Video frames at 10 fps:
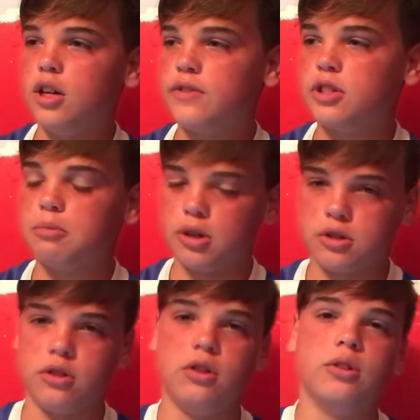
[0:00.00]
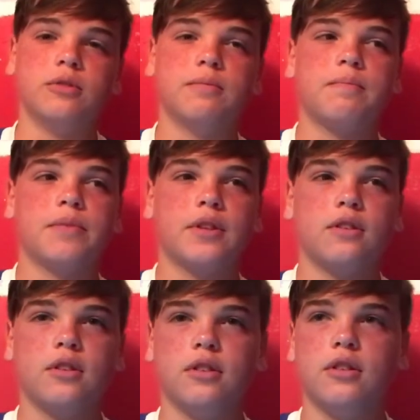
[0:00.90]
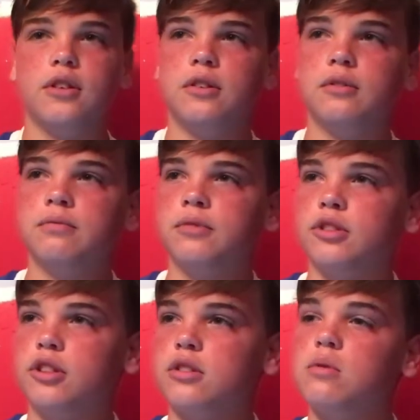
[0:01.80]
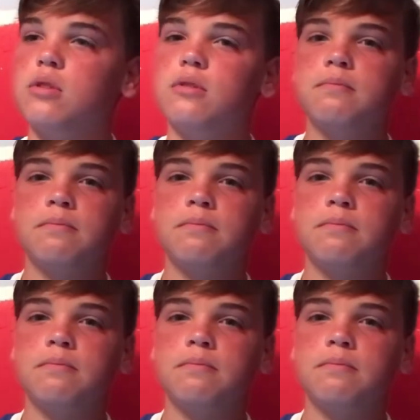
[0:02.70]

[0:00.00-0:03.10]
FC Barcelona. They're across the world.